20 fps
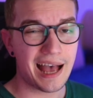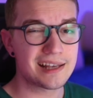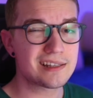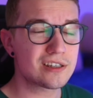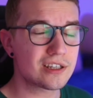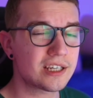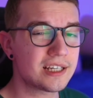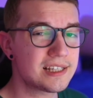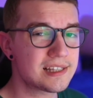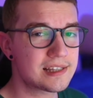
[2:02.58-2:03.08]
As
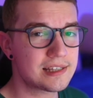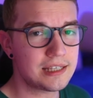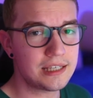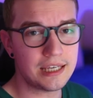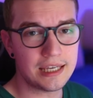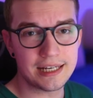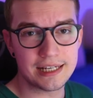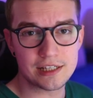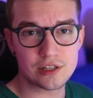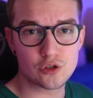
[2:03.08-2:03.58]
you can see,
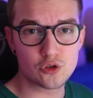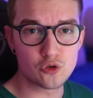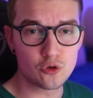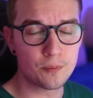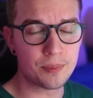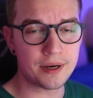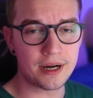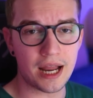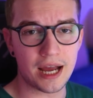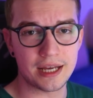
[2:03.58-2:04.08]
it is
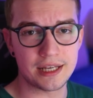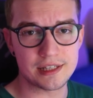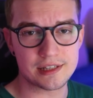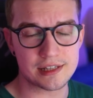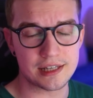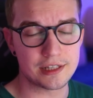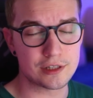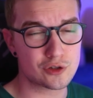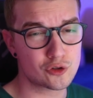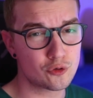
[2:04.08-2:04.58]
super
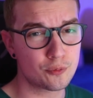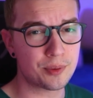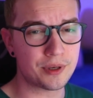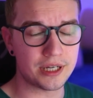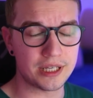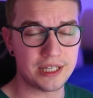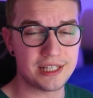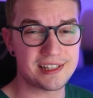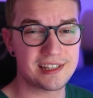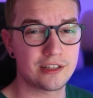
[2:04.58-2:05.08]
nice and super
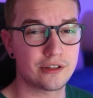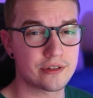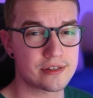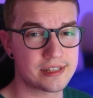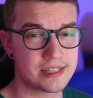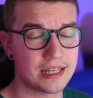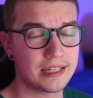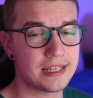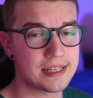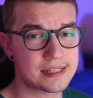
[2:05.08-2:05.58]
easy to
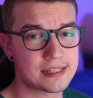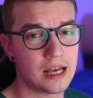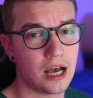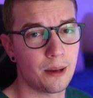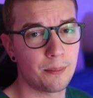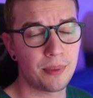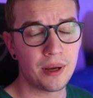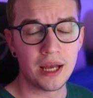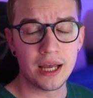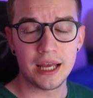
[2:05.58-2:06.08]
set this
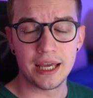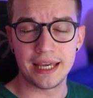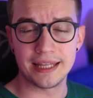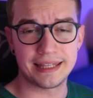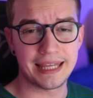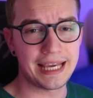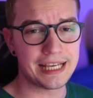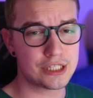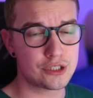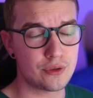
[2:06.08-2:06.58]
up. It
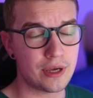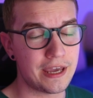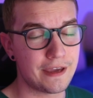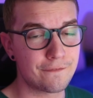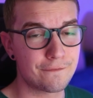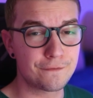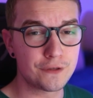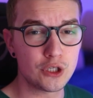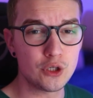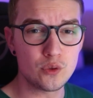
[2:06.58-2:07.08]
takes you a
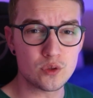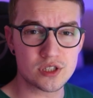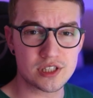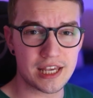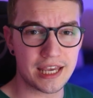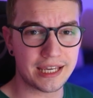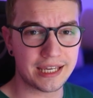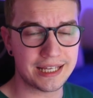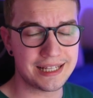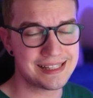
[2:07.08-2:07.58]
few
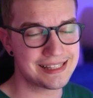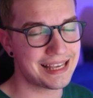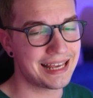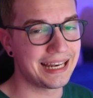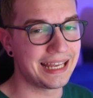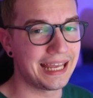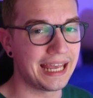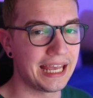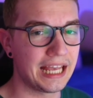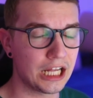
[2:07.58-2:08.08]
seconds
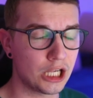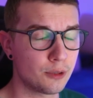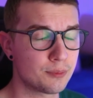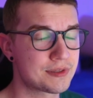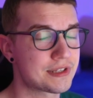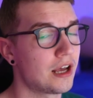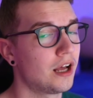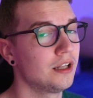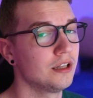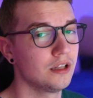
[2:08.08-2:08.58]
and it
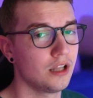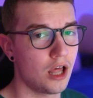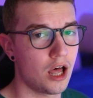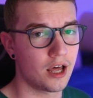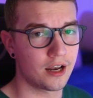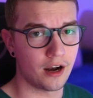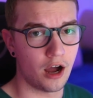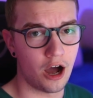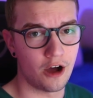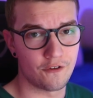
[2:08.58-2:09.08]
helps a
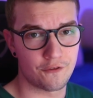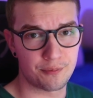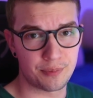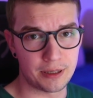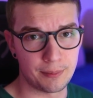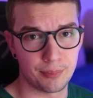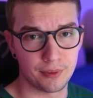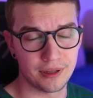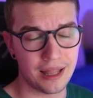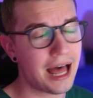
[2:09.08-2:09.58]
lot of
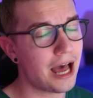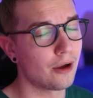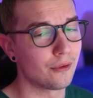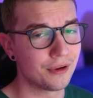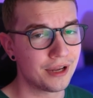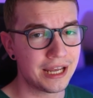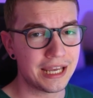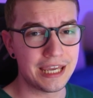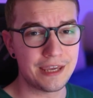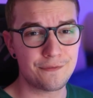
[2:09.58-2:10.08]
people
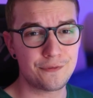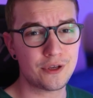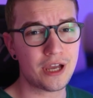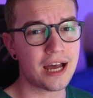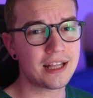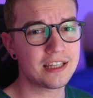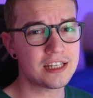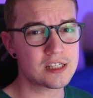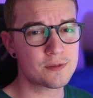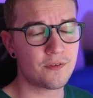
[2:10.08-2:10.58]
out. If you
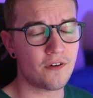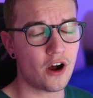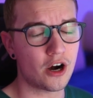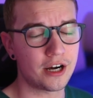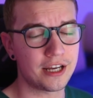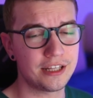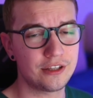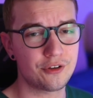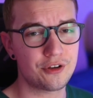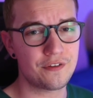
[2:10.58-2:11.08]
got this far
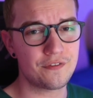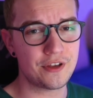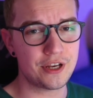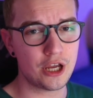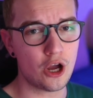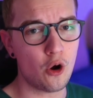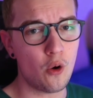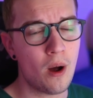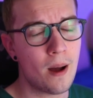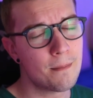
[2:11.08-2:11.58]
into the
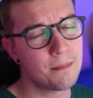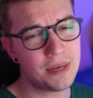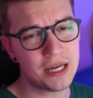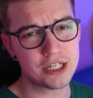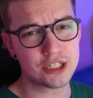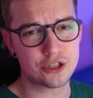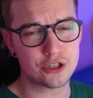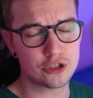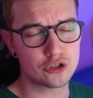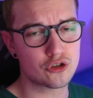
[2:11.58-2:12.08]
video,
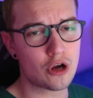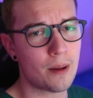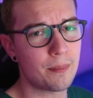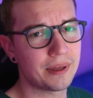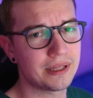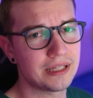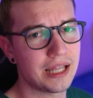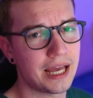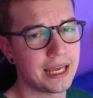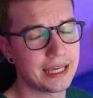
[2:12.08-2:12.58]
make sure to drop
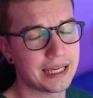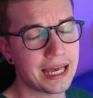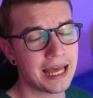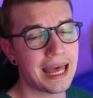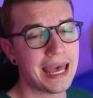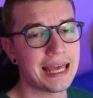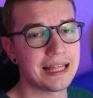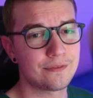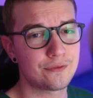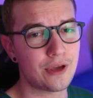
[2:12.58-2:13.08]
a like.
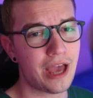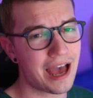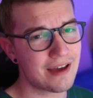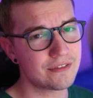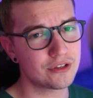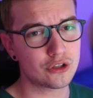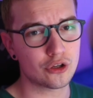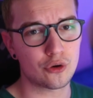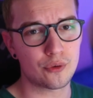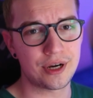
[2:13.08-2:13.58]
And if you
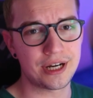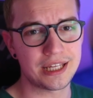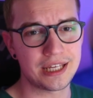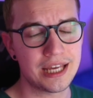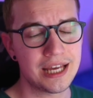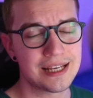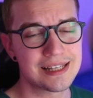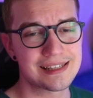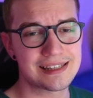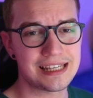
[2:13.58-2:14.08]
haven't
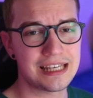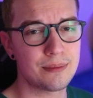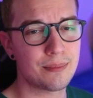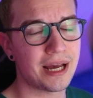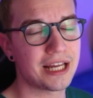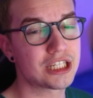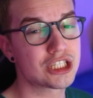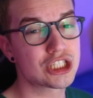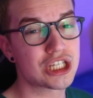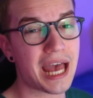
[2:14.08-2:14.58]
already seen
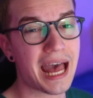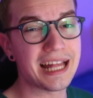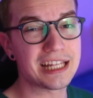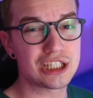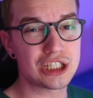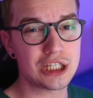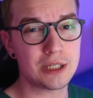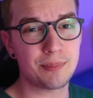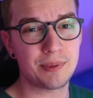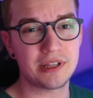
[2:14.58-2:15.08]
my
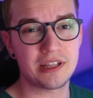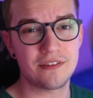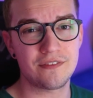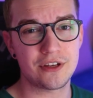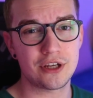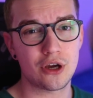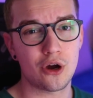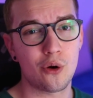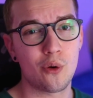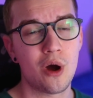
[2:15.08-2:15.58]
ChatGPT
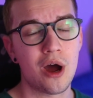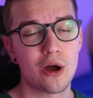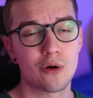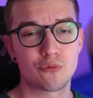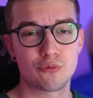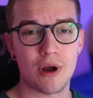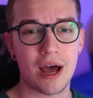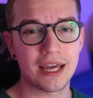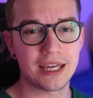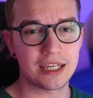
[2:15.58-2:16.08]
video
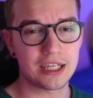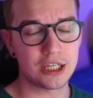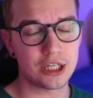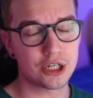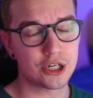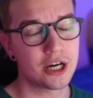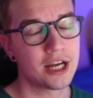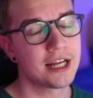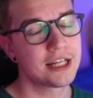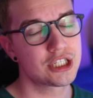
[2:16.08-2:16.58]
right
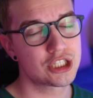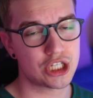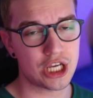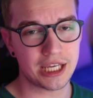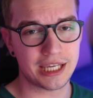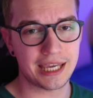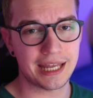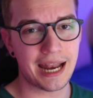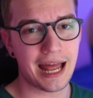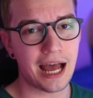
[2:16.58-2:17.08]
here,
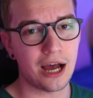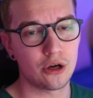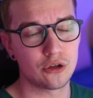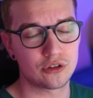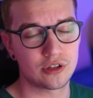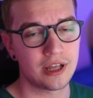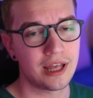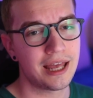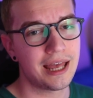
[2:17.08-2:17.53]
check it out.